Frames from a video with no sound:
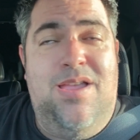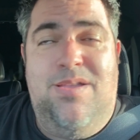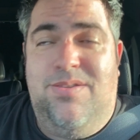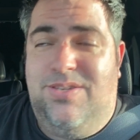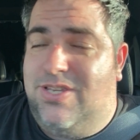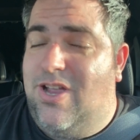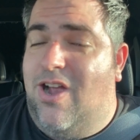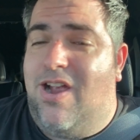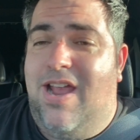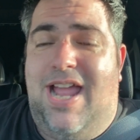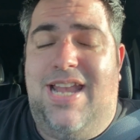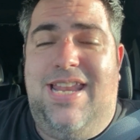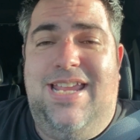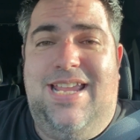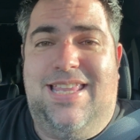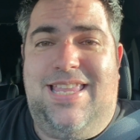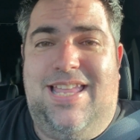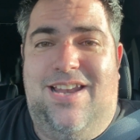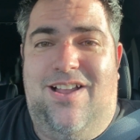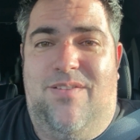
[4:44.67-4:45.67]
Sorry, I had to
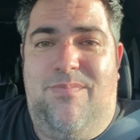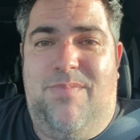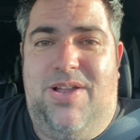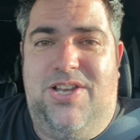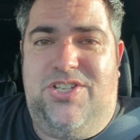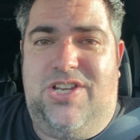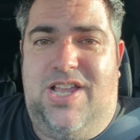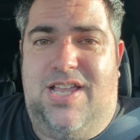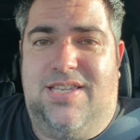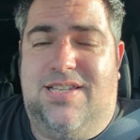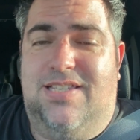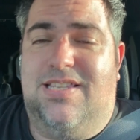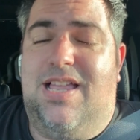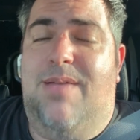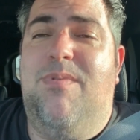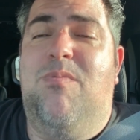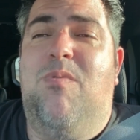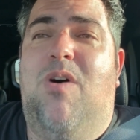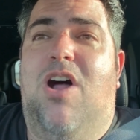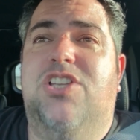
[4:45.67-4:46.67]
get that off my chest because
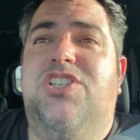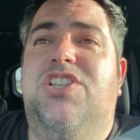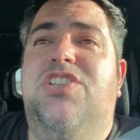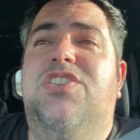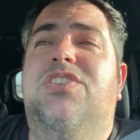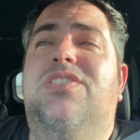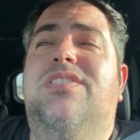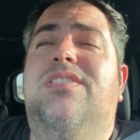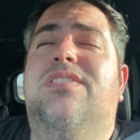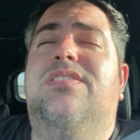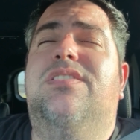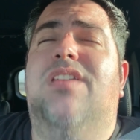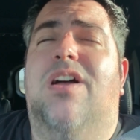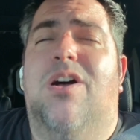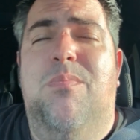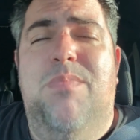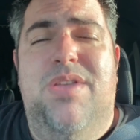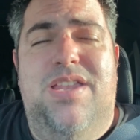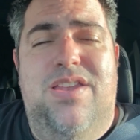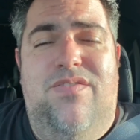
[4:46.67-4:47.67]
I've been watching
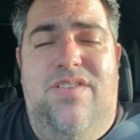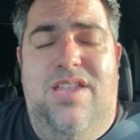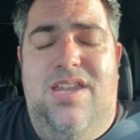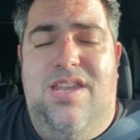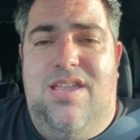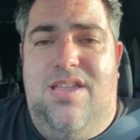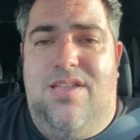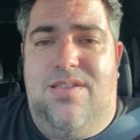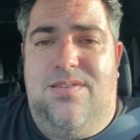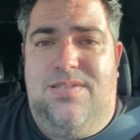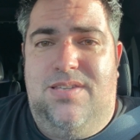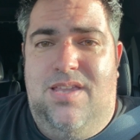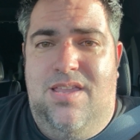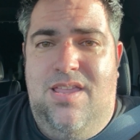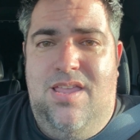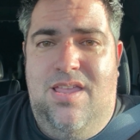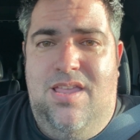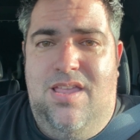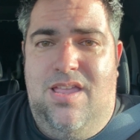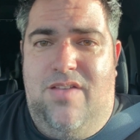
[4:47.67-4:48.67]
so many videos
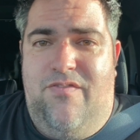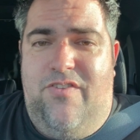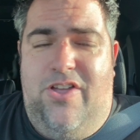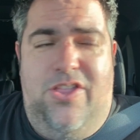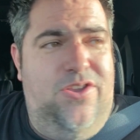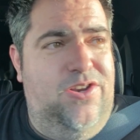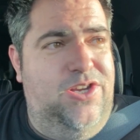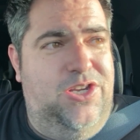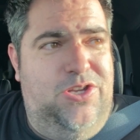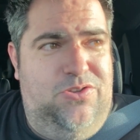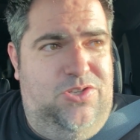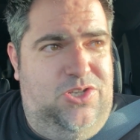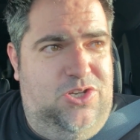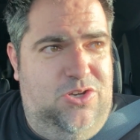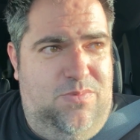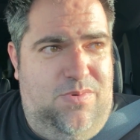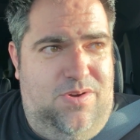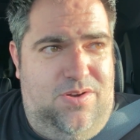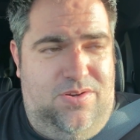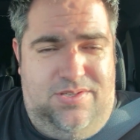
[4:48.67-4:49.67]
of other
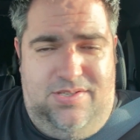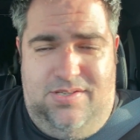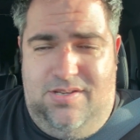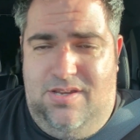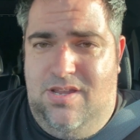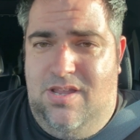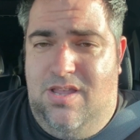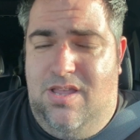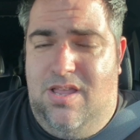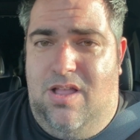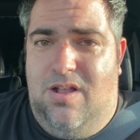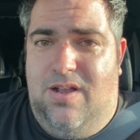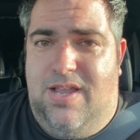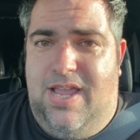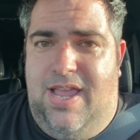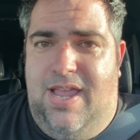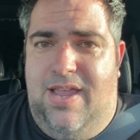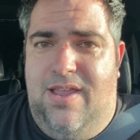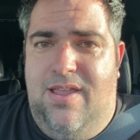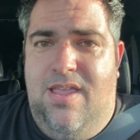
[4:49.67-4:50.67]
YouTubers,
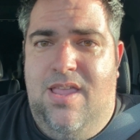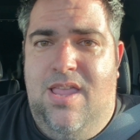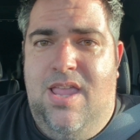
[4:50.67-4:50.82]
okay?